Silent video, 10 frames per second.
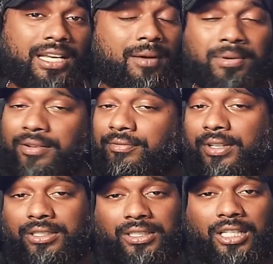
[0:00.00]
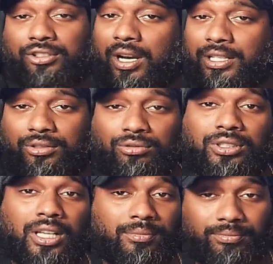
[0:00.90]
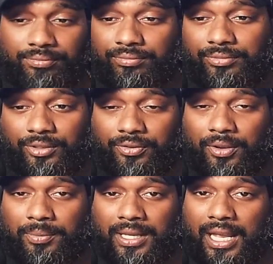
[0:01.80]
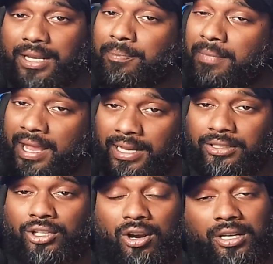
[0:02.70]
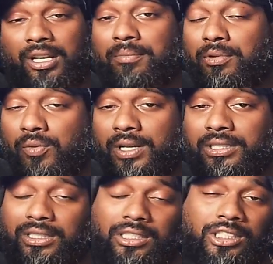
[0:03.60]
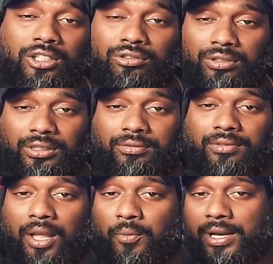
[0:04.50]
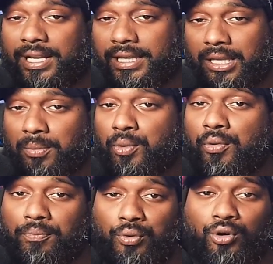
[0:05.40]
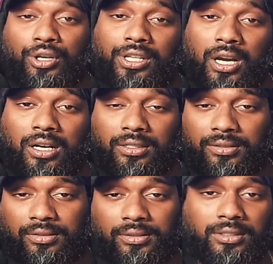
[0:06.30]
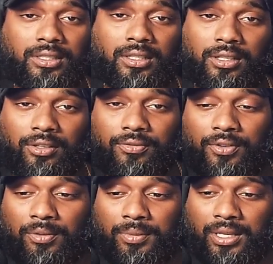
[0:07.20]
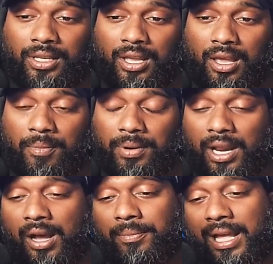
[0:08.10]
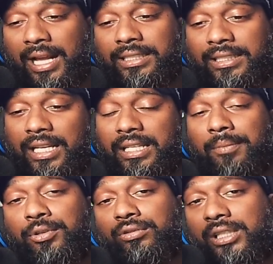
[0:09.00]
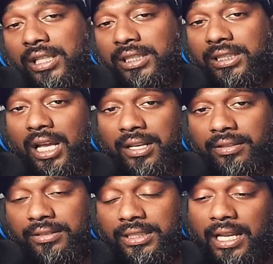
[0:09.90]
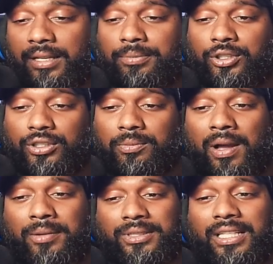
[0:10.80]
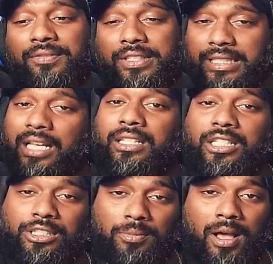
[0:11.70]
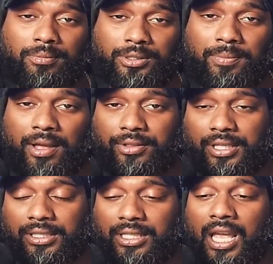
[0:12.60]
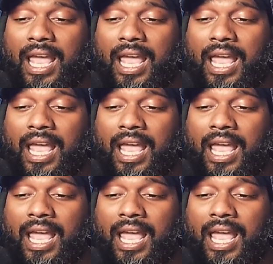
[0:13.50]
I'm convinced they trying to do something. You feel me? And the main target number one is the children. They want to get them on board young. You feel me? But like I said, W to the son, stand up to his moms and even telling his moms about this.